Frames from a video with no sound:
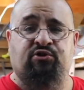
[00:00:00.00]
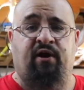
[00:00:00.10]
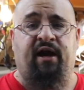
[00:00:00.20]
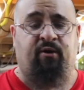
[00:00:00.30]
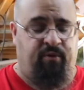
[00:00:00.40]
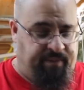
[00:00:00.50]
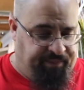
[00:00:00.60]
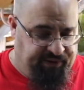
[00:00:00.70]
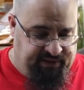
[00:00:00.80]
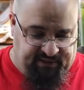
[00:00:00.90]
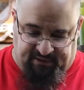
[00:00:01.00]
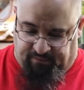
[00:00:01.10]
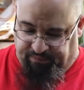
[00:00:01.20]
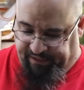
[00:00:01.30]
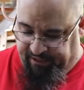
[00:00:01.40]
try it. I will be putting in
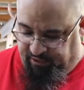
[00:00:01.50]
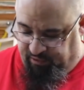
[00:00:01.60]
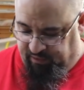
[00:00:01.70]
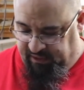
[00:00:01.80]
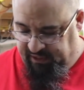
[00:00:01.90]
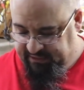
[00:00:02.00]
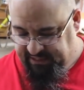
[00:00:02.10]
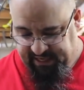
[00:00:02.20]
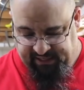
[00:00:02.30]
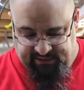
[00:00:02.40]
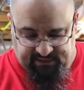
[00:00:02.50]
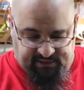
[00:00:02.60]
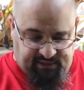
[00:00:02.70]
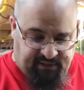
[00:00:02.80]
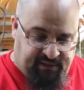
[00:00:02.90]
some pleco
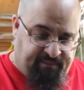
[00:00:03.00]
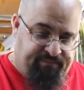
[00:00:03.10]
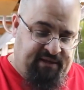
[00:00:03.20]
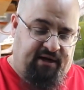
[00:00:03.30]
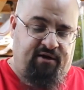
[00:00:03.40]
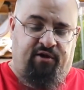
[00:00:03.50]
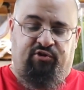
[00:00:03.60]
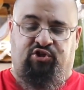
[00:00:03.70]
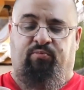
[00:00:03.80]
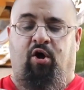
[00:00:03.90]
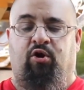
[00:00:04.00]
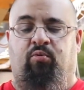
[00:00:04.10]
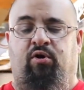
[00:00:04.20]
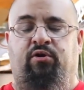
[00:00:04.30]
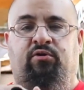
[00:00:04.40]
tanks. Then another smaller
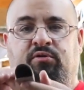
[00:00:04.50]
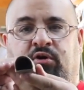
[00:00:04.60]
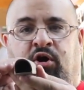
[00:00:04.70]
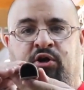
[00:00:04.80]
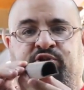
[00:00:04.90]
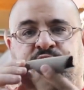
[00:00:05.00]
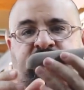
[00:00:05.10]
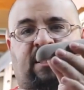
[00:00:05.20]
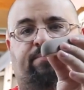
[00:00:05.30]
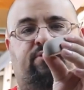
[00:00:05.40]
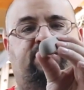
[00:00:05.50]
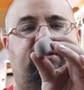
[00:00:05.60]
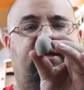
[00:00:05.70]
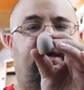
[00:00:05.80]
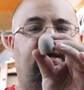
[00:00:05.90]
one, also tapers
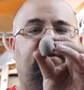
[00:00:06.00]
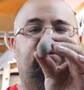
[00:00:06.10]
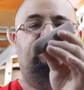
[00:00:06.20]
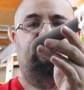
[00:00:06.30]
in the end.